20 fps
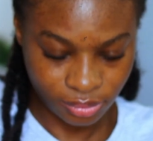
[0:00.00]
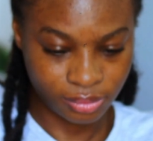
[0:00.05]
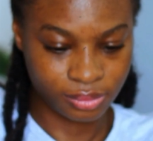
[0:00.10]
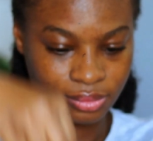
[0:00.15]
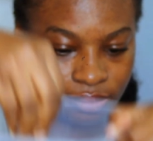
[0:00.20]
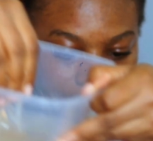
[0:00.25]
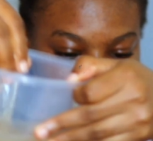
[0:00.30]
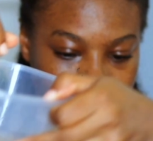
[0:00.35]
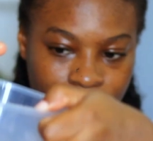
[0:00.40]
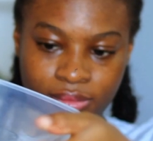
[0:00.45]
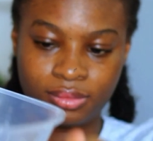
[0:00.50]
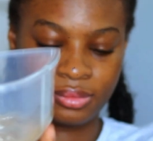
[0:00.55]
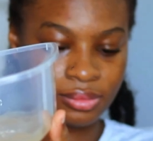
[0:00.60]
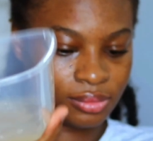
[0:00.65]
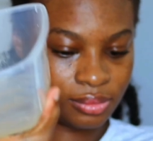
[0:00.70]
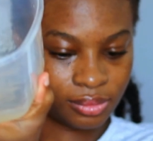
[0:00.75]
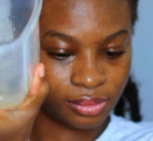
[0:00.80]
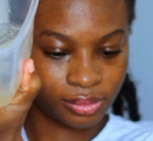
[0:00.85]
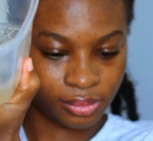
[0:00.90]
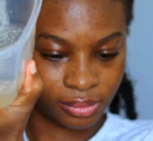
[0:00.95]
and it's also
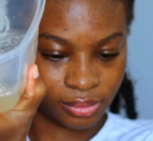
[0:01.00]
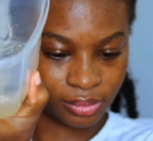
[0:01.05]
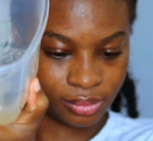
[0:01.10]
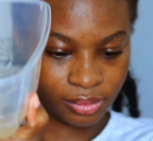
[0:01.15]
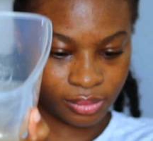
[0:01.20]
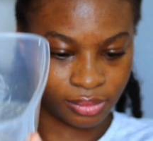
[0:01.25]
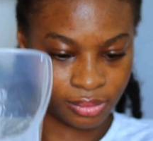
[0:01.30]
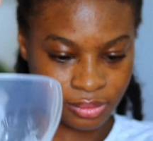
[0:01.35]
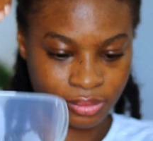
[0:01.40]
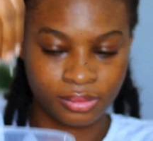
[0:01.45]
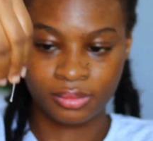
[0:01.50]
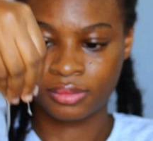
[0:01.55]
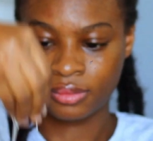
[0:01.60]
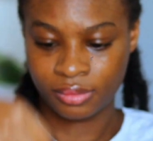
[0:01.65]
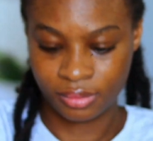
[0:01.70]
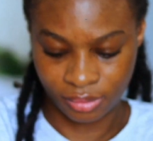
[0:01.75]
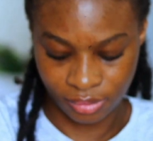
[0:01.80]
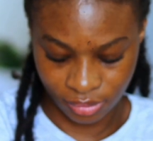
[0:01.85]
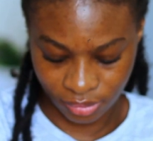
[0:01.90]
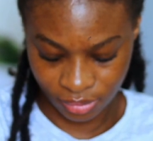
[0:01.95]
a good moisturizing
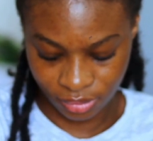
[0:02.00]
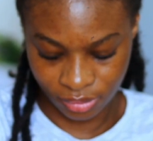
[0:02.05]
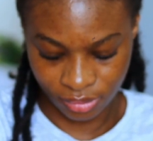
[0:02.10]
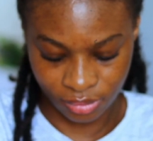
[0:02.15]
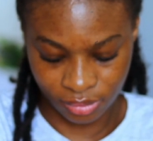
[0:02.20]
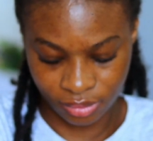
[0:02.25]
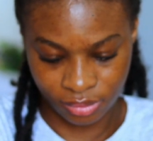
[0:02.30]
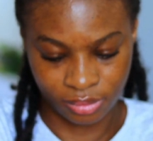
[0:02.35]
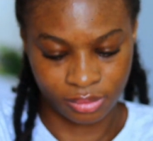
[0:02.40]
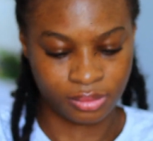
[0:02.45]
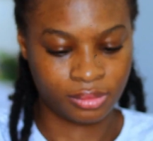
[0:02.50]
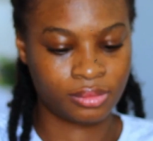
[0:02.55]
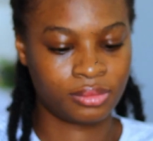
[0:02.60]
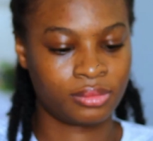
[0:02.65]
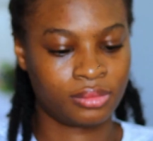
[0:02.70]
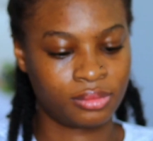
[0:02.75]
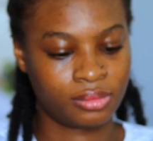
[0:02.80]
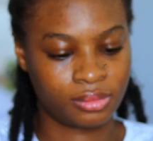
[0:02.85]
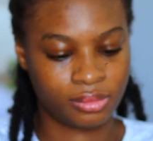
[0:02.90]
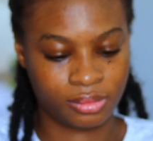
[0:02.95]
product for your
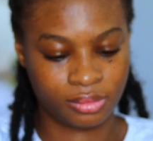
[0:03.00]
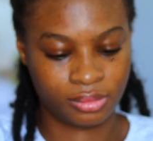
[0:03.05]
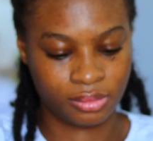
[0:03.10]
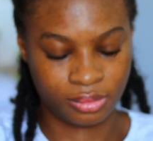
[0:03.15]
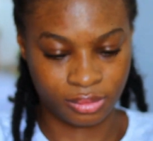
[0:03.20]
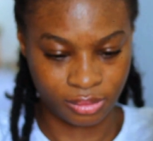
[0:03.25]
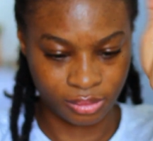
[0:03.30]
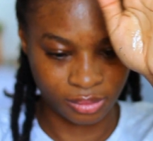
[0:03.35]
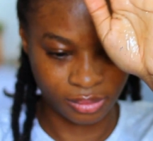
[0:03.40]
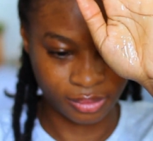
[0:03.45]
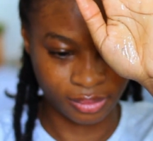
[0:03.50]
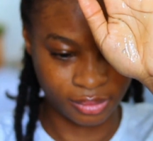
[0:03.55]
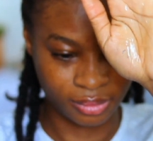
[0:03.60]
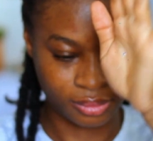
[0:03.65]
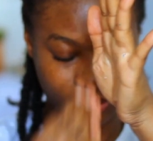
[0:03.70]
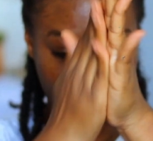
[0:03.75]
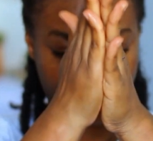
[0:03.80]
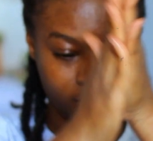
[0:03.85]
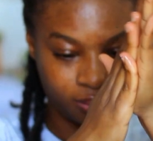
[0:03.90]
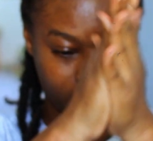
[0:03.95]
hair.
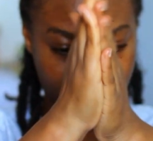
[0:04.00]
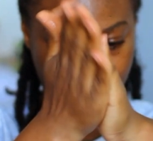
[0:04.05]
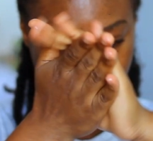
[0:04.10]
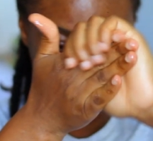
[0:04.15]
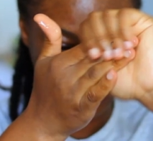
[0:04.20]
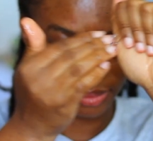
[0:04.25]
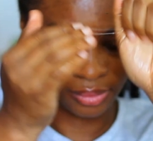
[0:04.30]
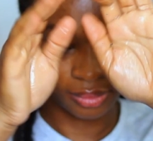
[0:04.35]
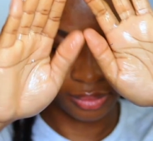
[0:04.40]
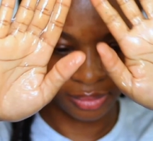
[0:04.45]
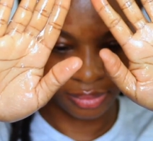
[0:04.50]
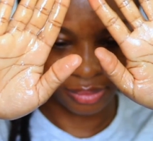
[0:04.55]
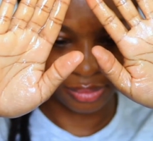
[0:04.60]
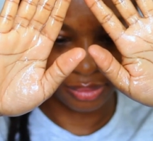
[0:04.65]
So first